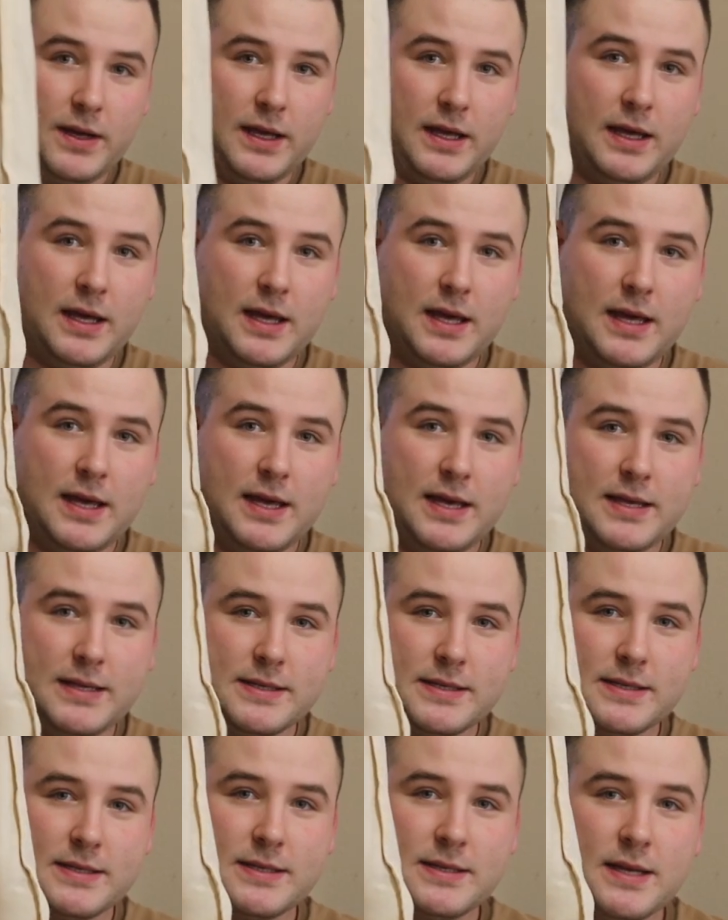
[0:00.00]
he
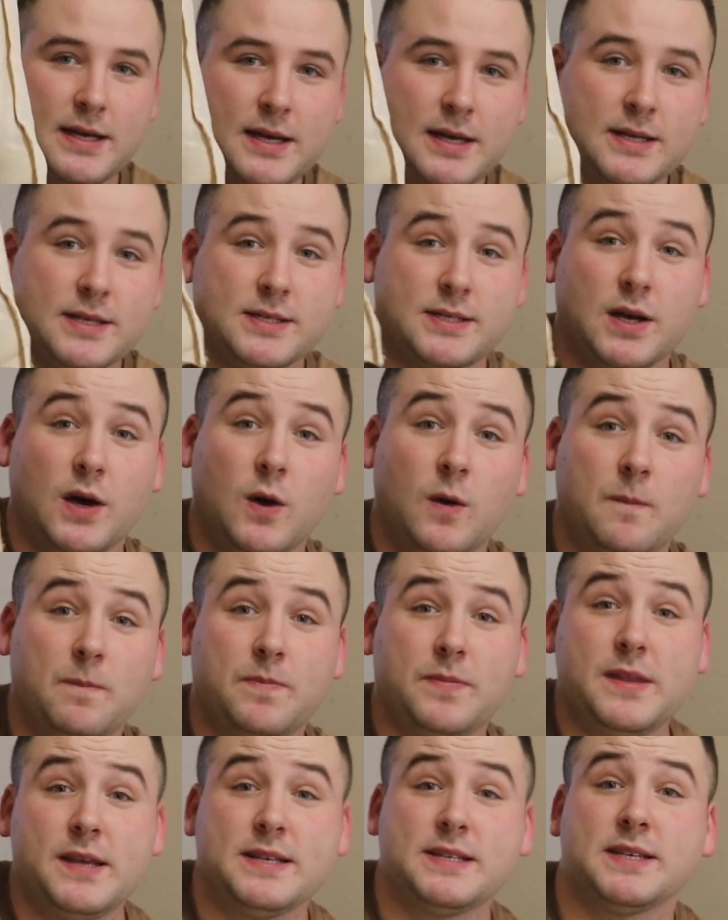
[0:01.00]
is.
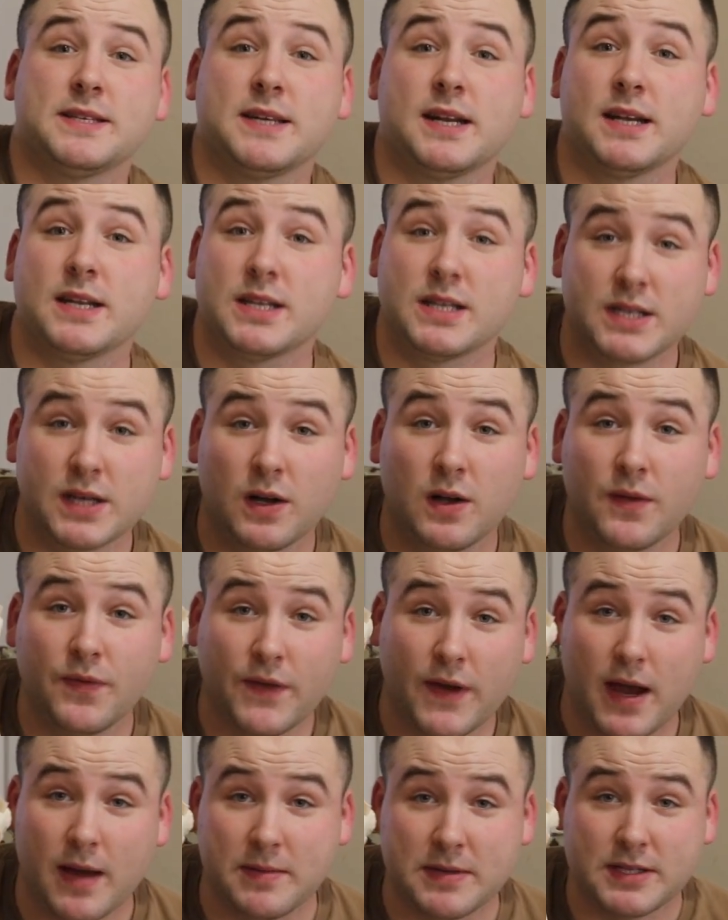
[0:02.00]
So this is an
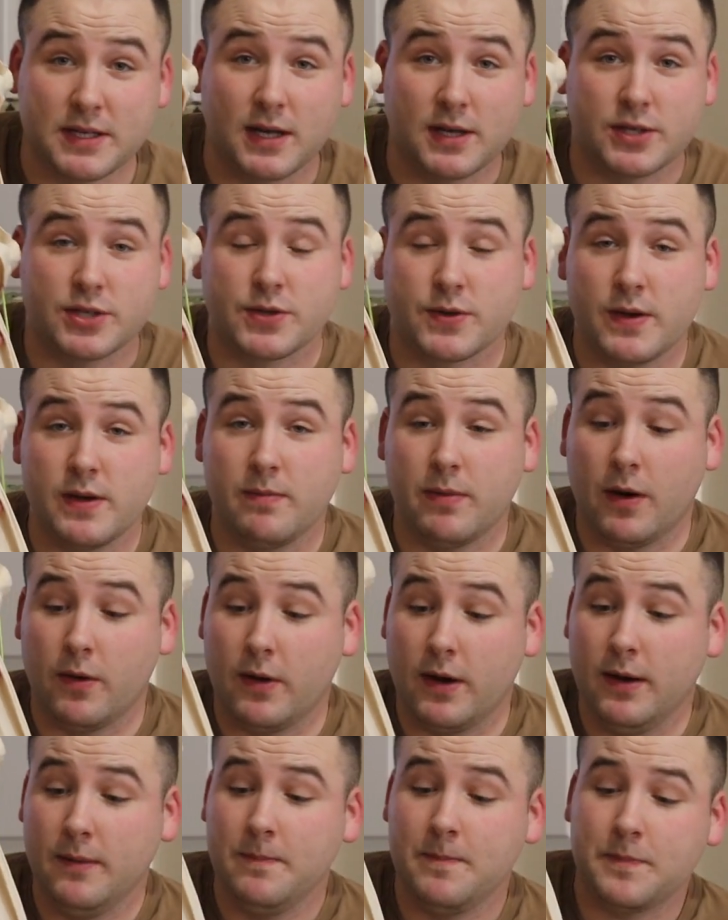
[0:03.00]
adult Amazon tree
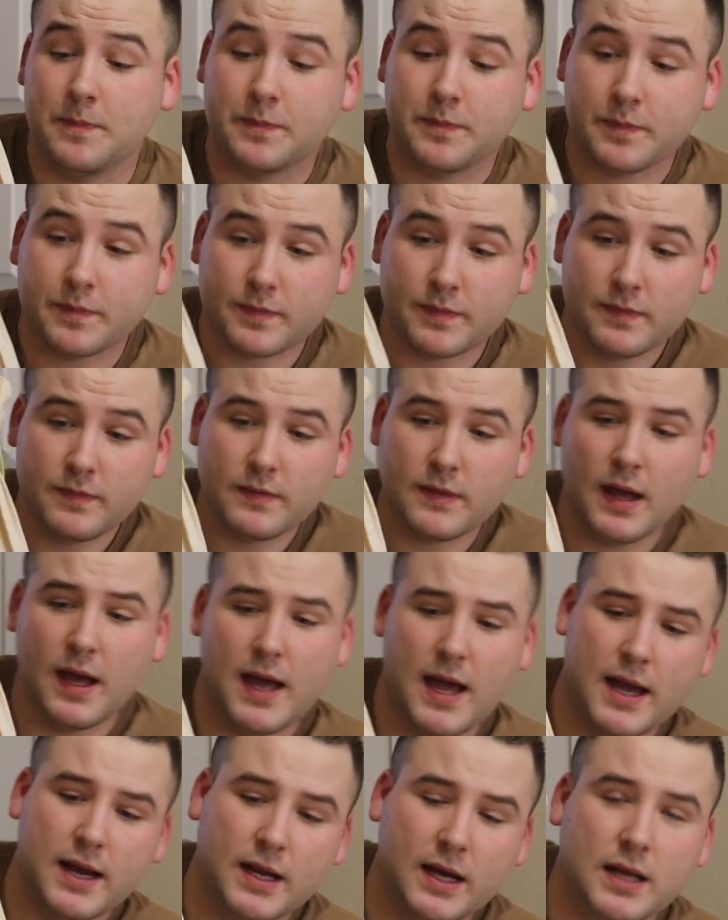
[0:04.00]
boa
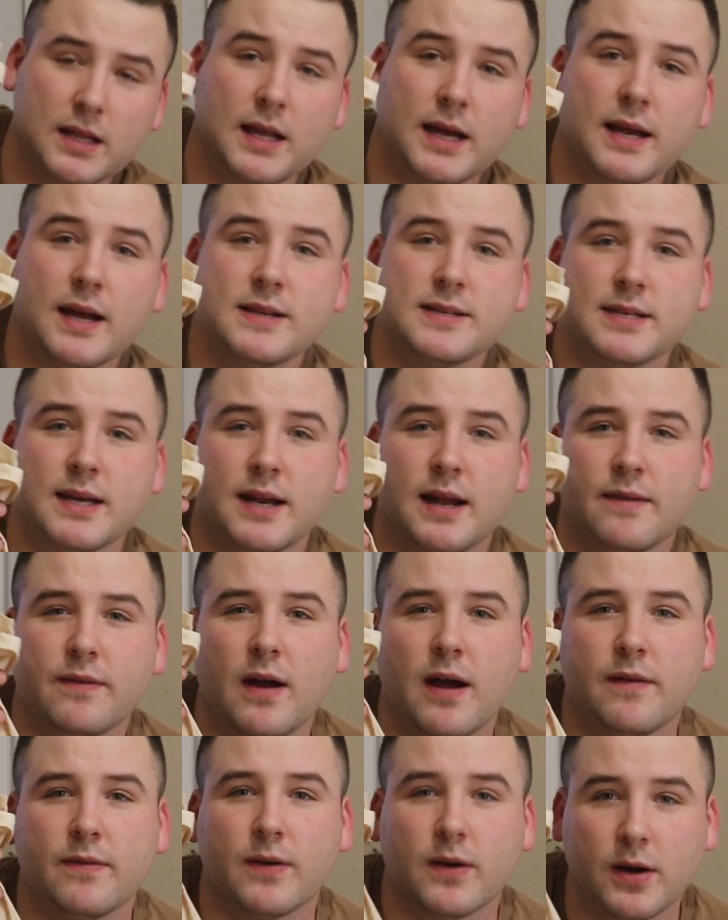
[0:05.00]
and uh, like I said,
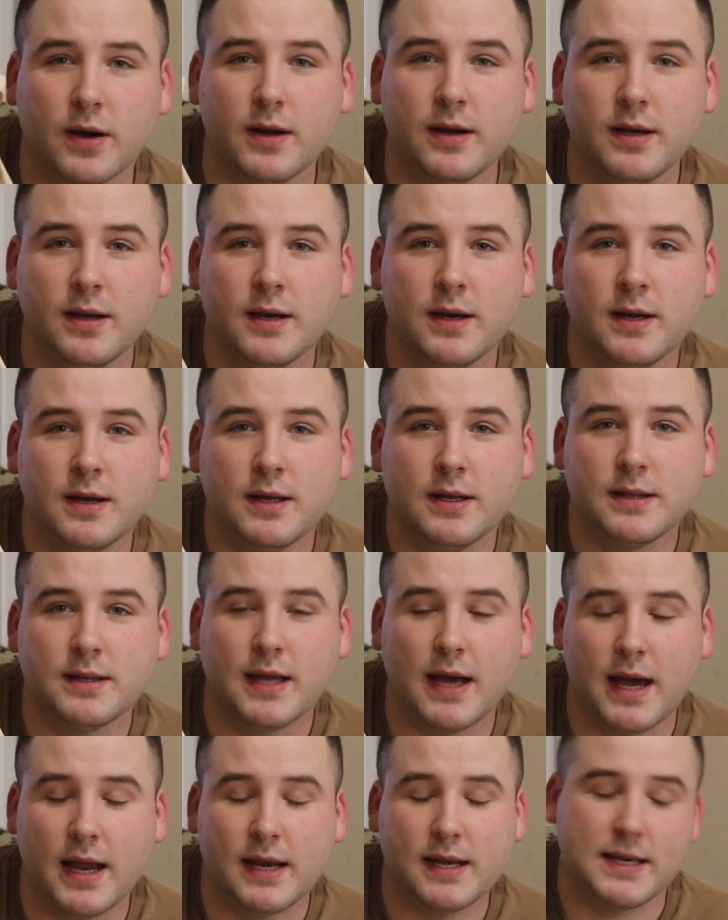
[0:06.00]
I've, I've heard
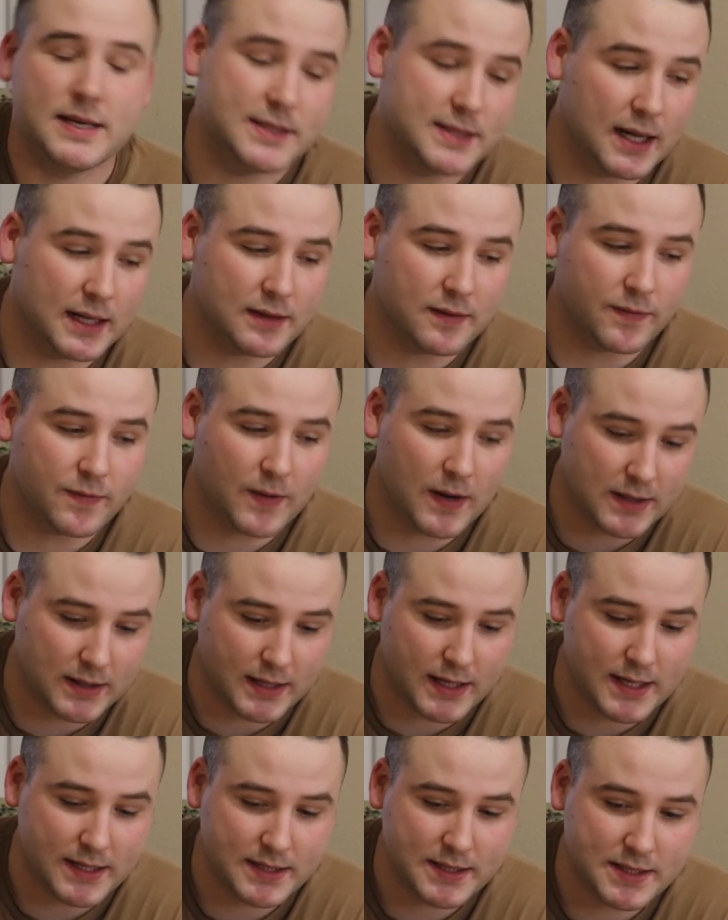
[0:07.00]
that he's not the
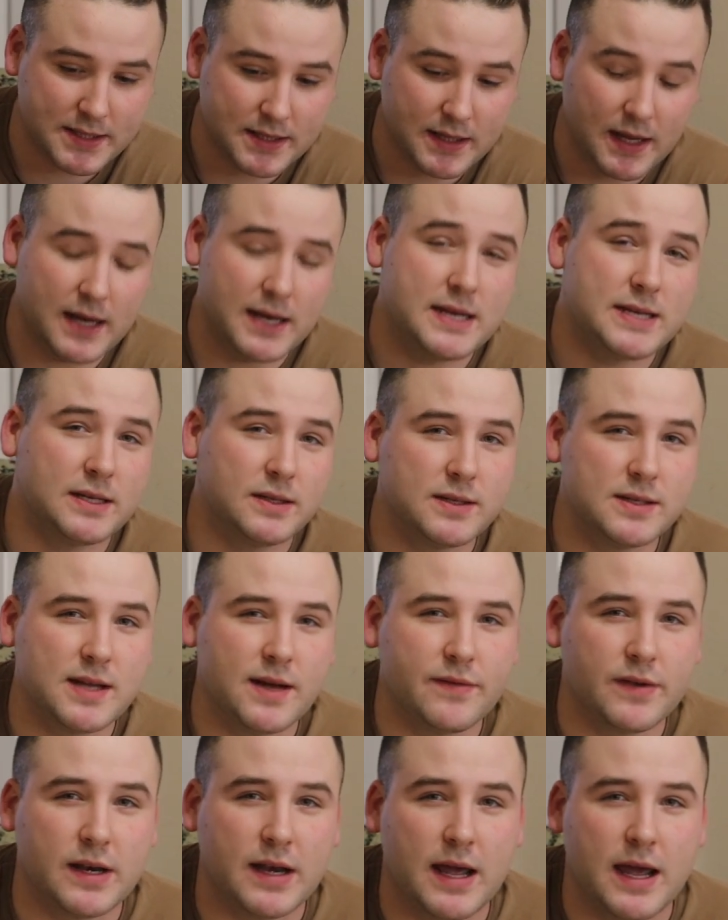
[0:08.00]
friendliest, and he still doesn't
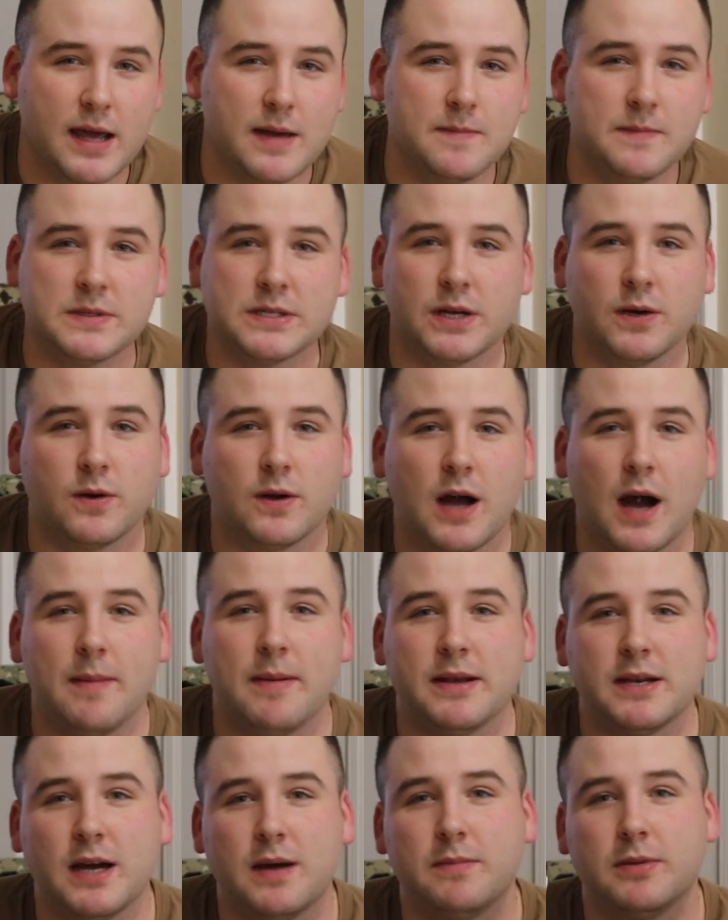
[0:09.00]
have a name, so
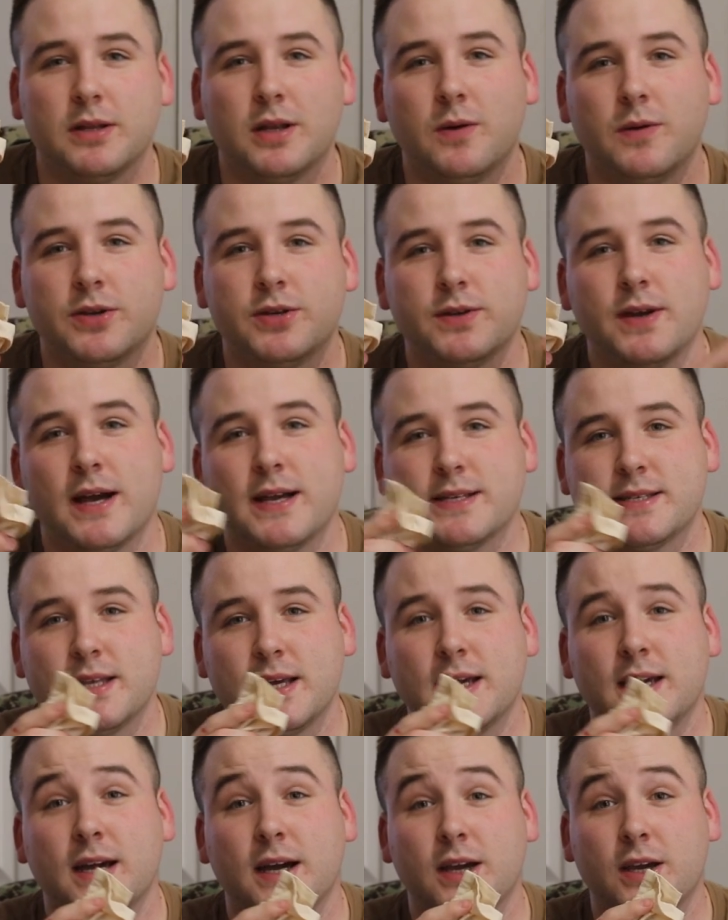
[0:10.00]
comment down below what you guys
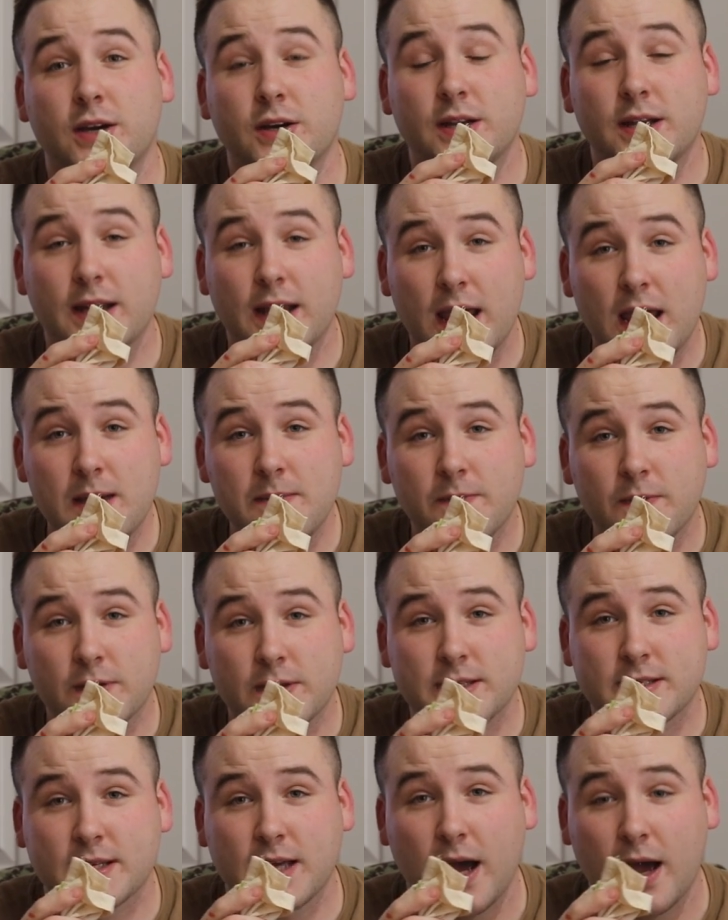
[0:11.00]
think a good name for
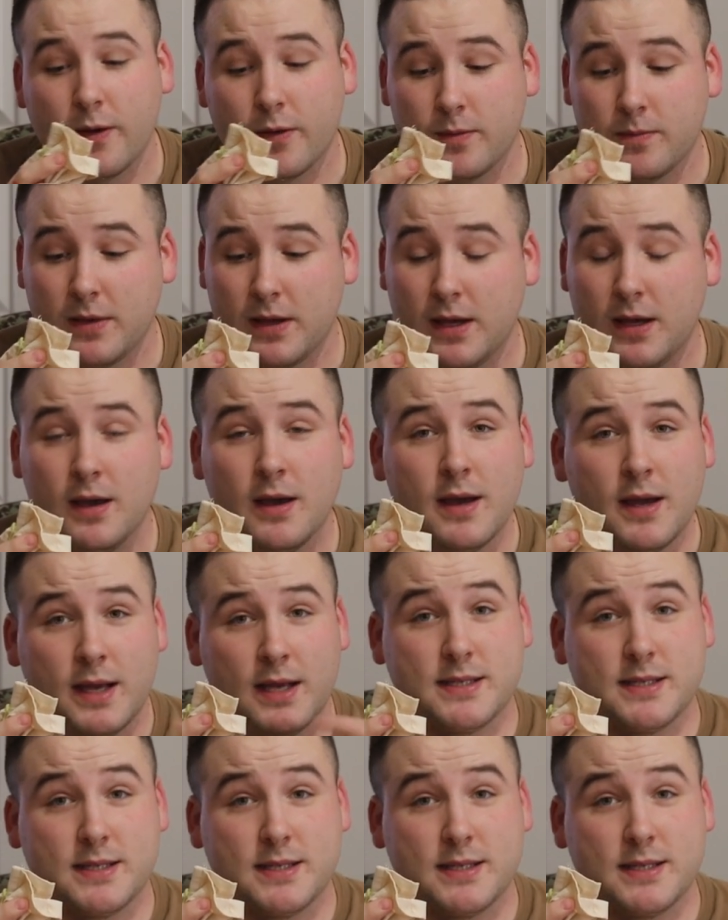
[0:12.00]
this guy would be.